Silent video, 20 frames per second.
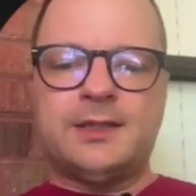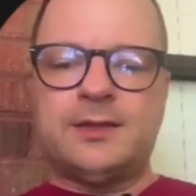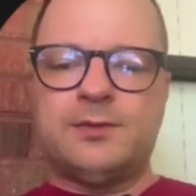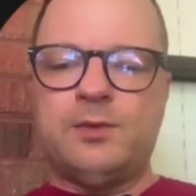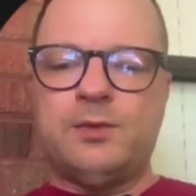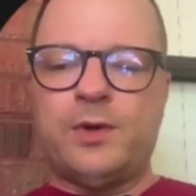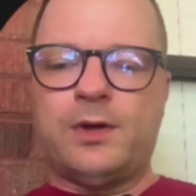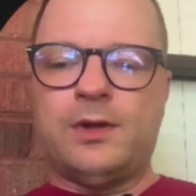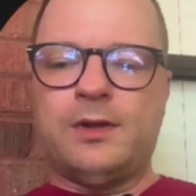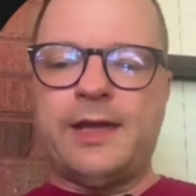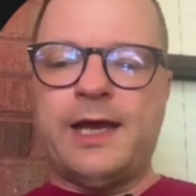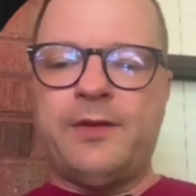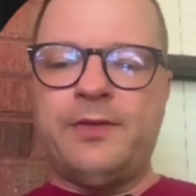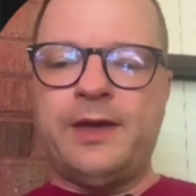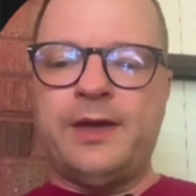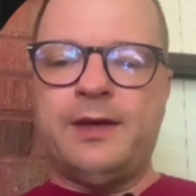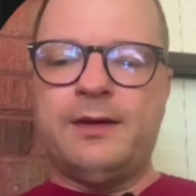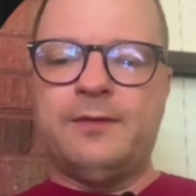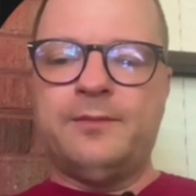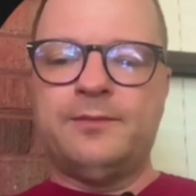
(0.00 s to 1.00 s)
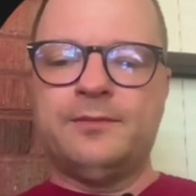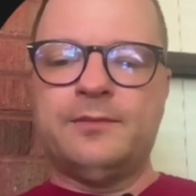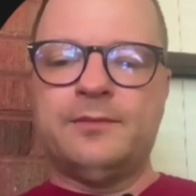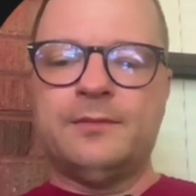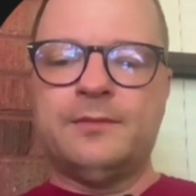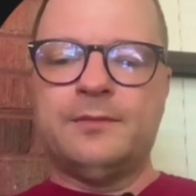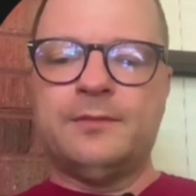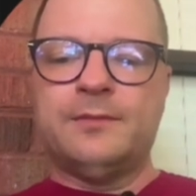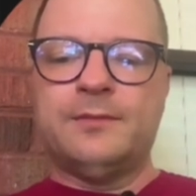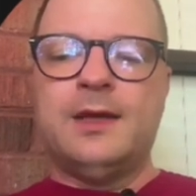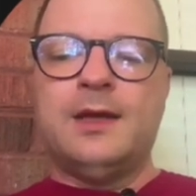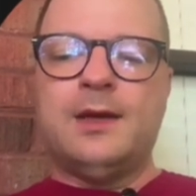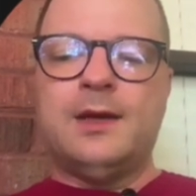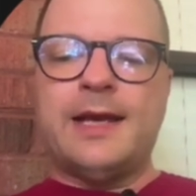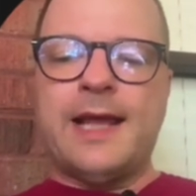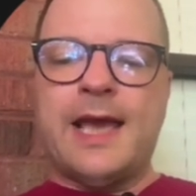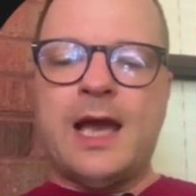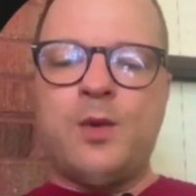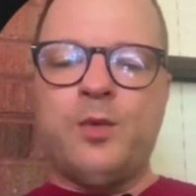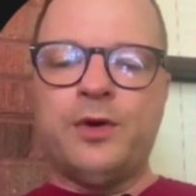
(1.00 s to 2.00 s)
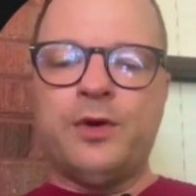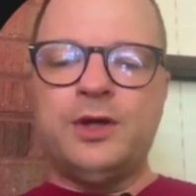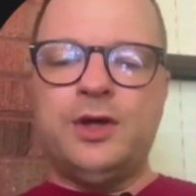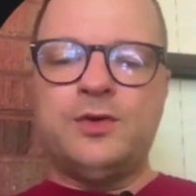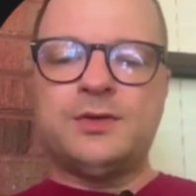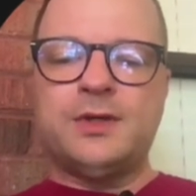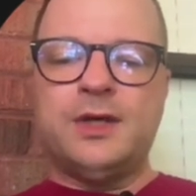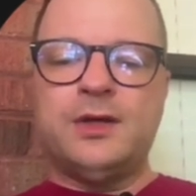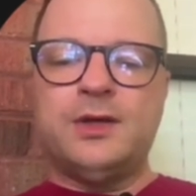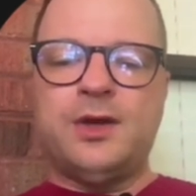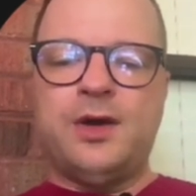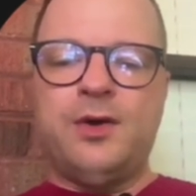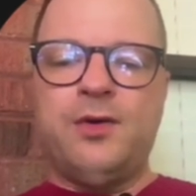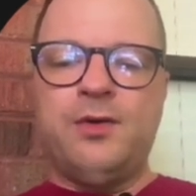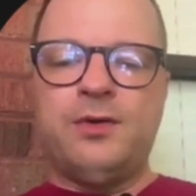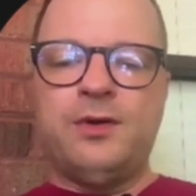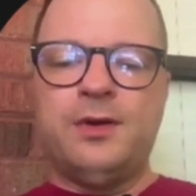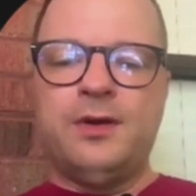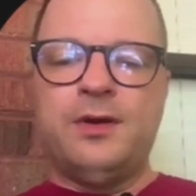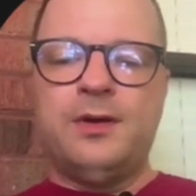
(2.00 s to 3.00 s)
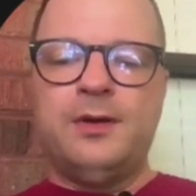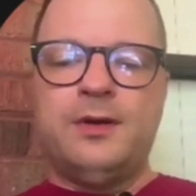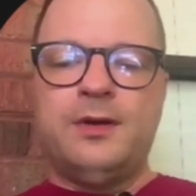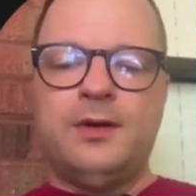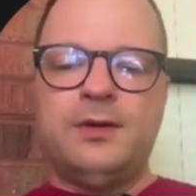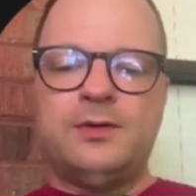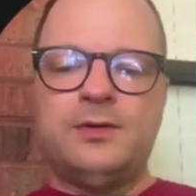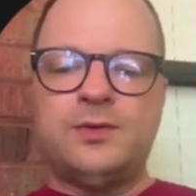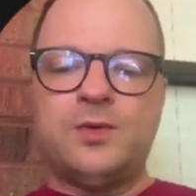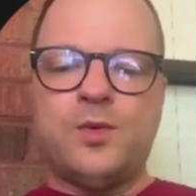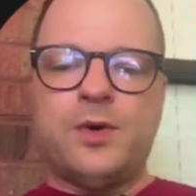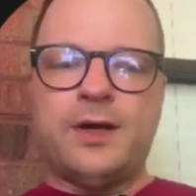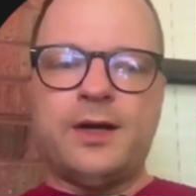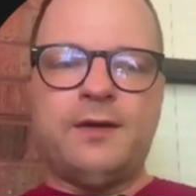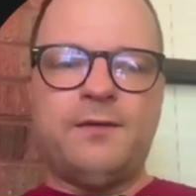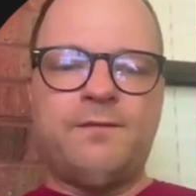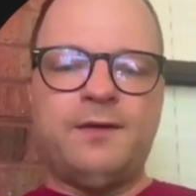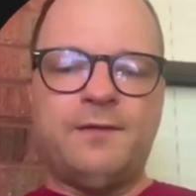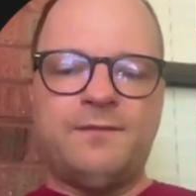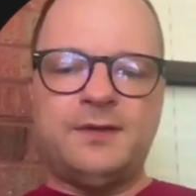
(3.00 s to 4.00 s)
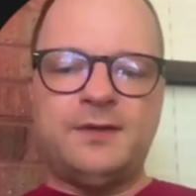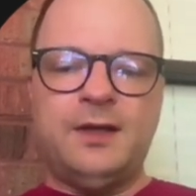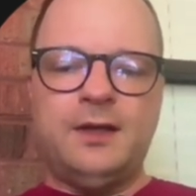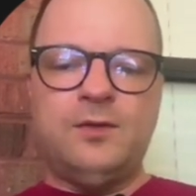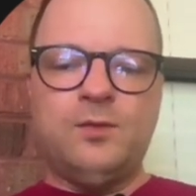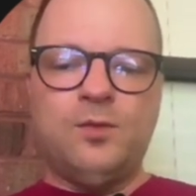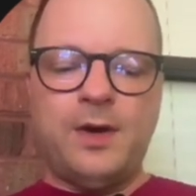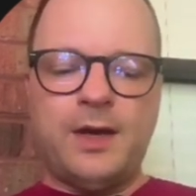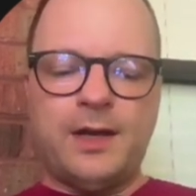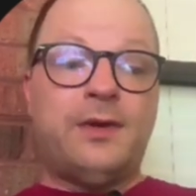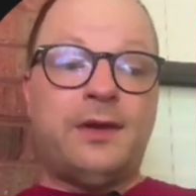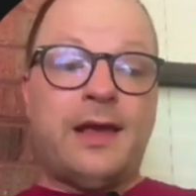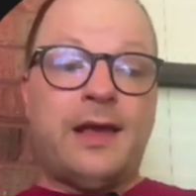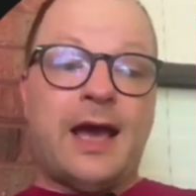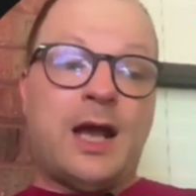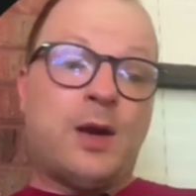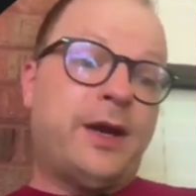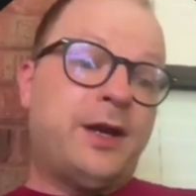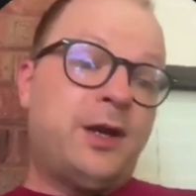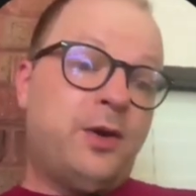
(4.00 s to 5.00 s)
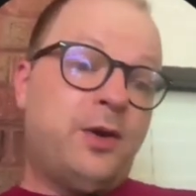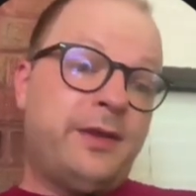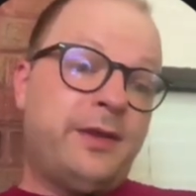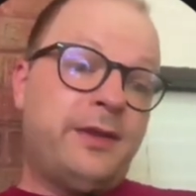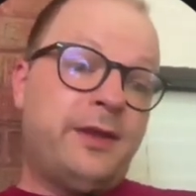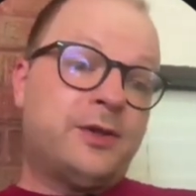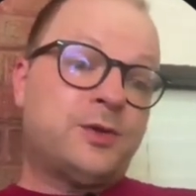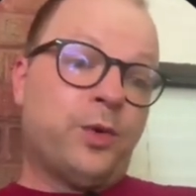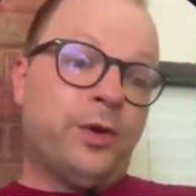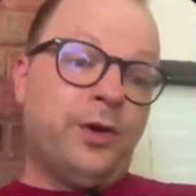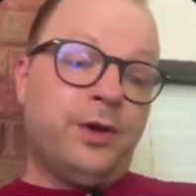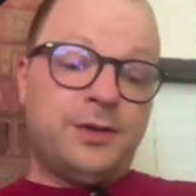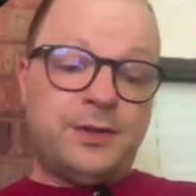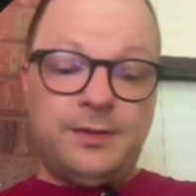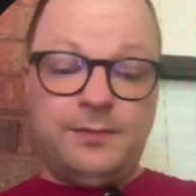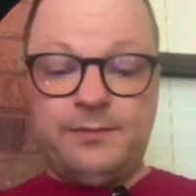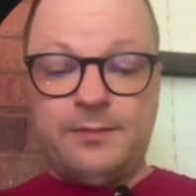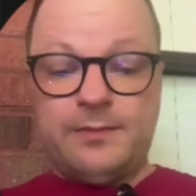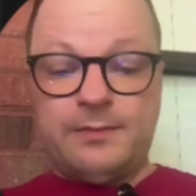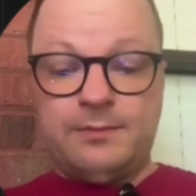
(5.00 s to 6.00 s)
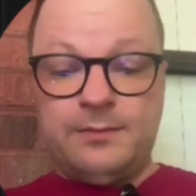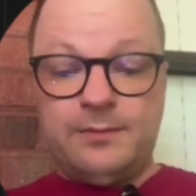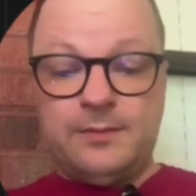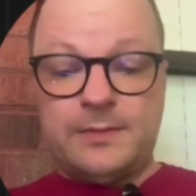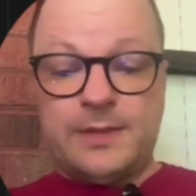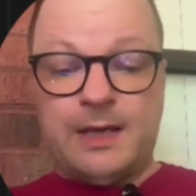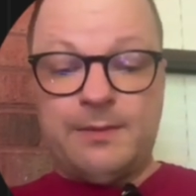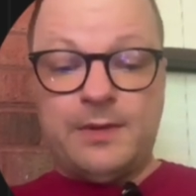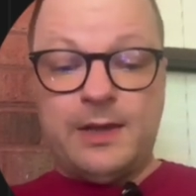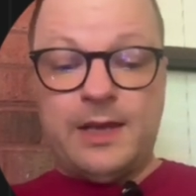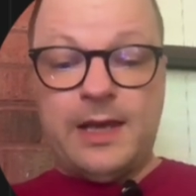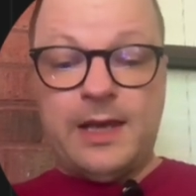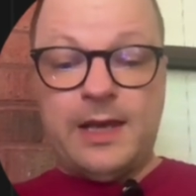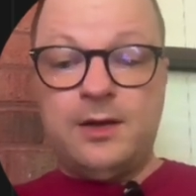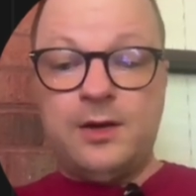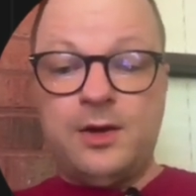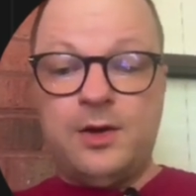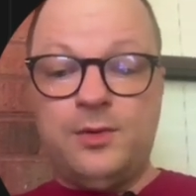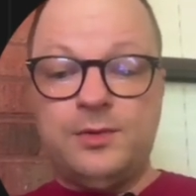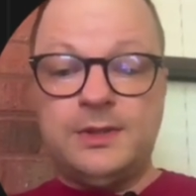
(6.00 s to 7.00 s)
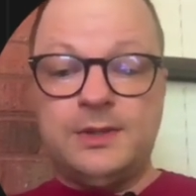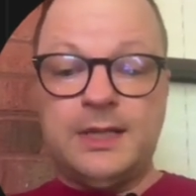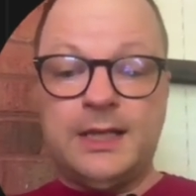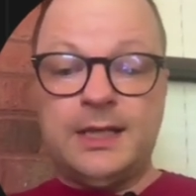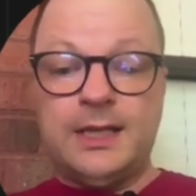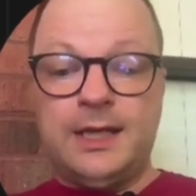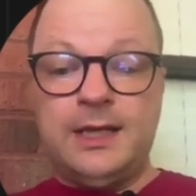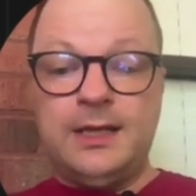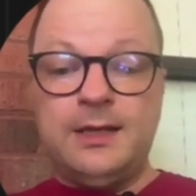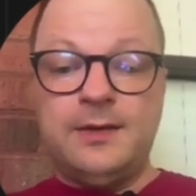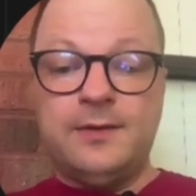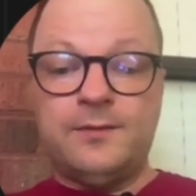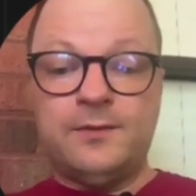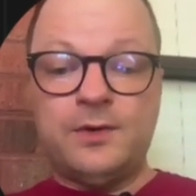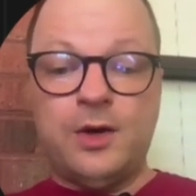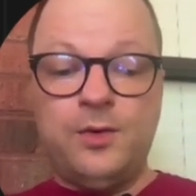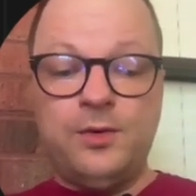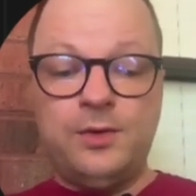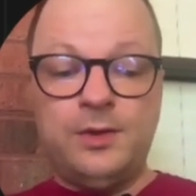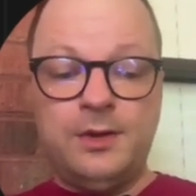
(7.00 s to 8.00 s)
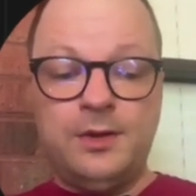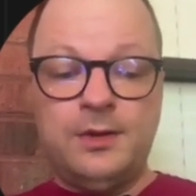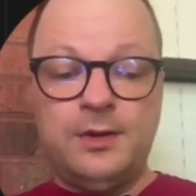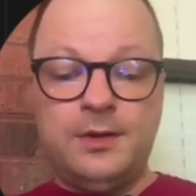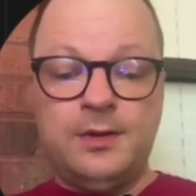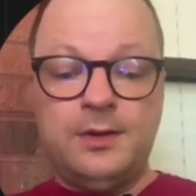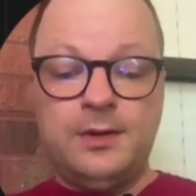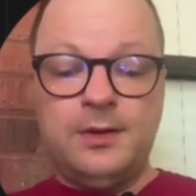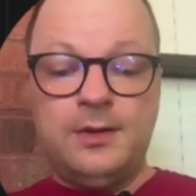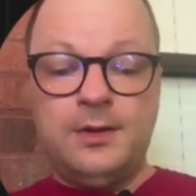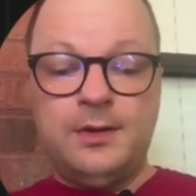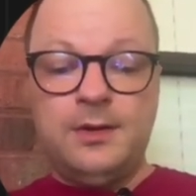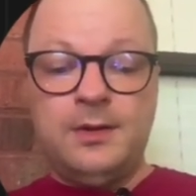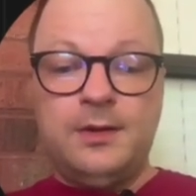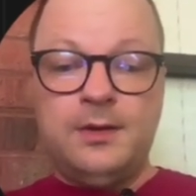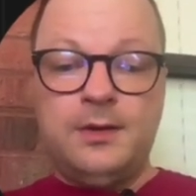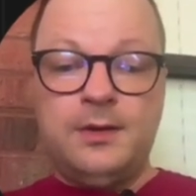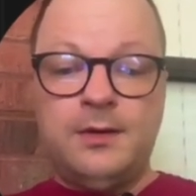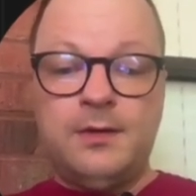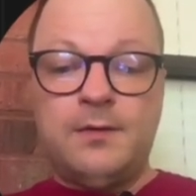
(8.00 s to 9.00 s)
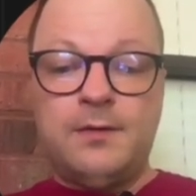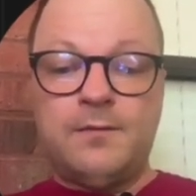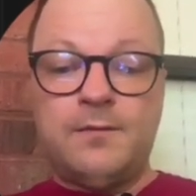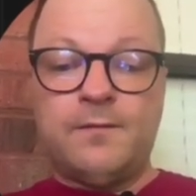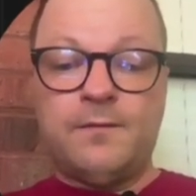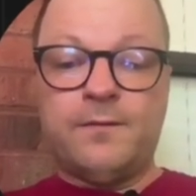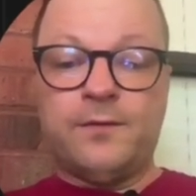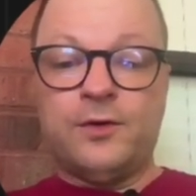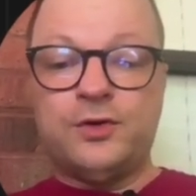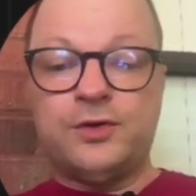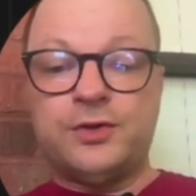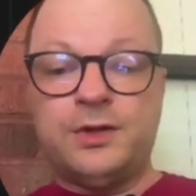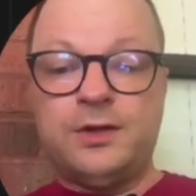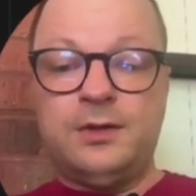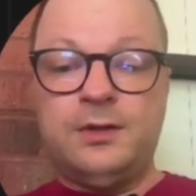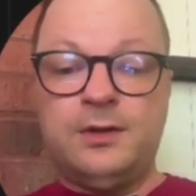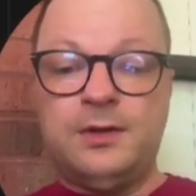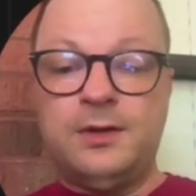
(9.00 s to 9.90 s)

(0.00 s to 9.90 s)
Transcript: we want to allow that. And now we're using Node 2015.1. How do I know that this worked? Type NODE, Node, version,